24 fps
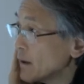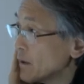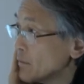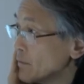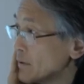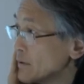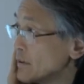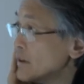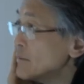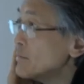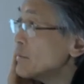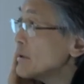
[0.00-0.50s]
We
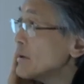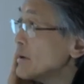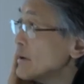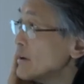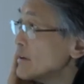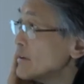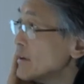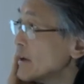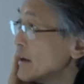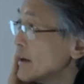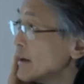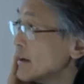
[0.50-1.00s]
typically
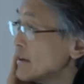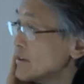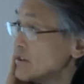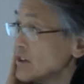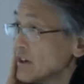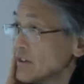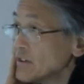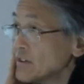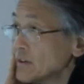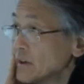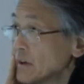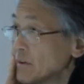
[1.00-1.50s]
take a
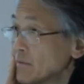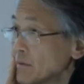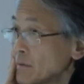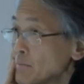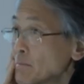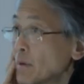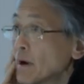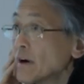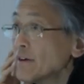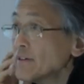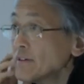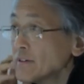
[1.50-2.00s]
gesture, we
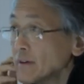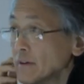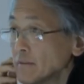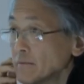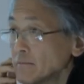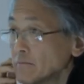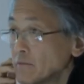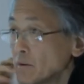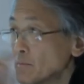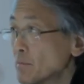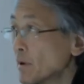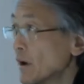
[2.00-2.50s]
parse it.
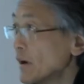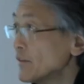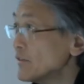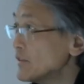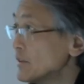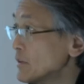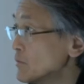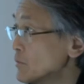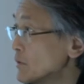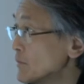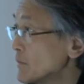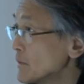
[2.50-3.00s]
We parse
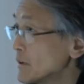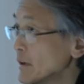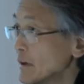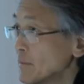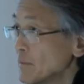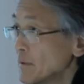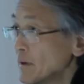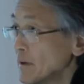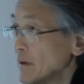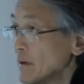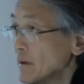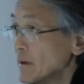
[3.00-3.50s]
the movement
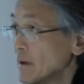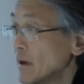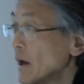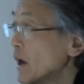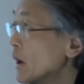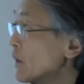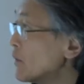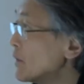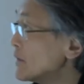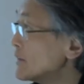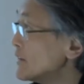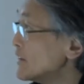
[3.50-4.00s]
coming in.
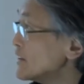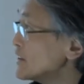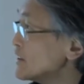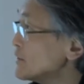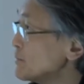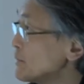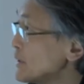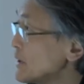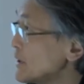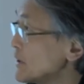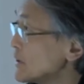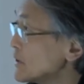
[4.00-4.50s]
Or we take
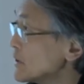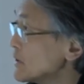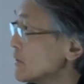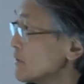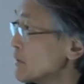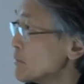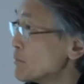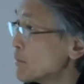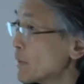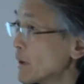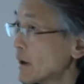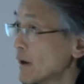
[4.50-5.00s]
speech, and we
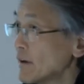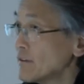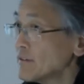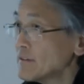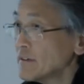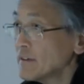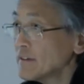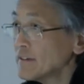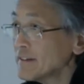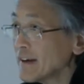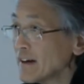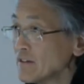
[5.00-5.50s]
parse
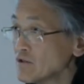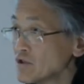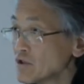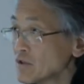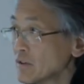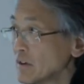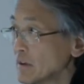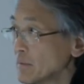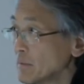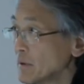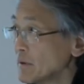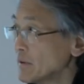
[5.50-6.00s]
the sound
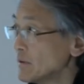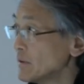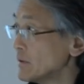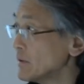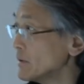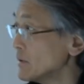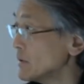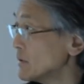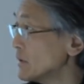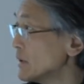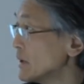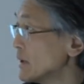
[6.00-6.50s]
stream
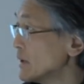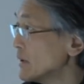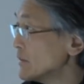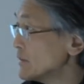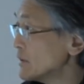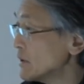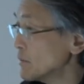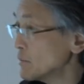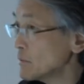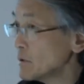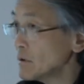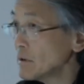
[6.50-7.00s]
into
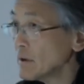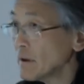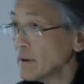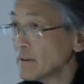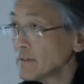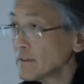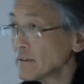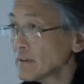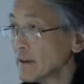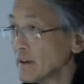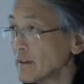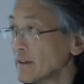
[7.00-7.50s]
some
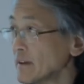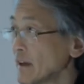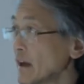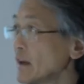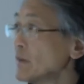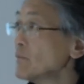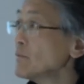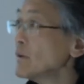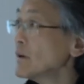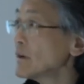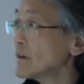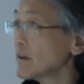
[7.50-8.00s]
units, and
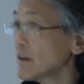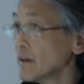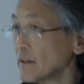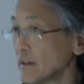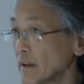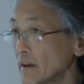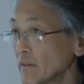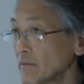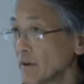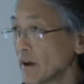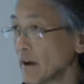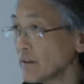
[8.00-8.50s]
then we look at,
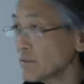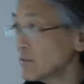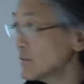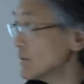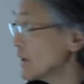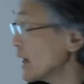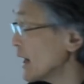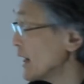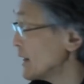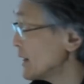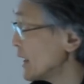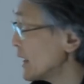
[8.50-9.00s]
we do
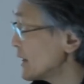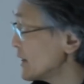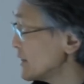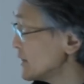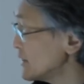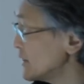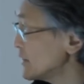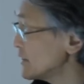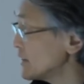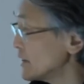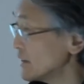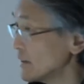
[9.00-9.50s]

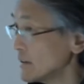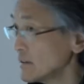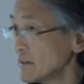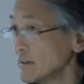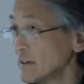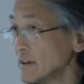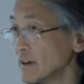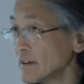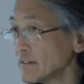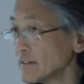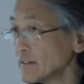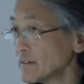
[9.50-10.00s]
analysis on the
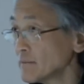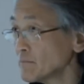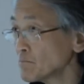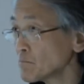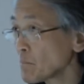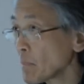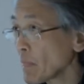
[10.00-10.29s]
units.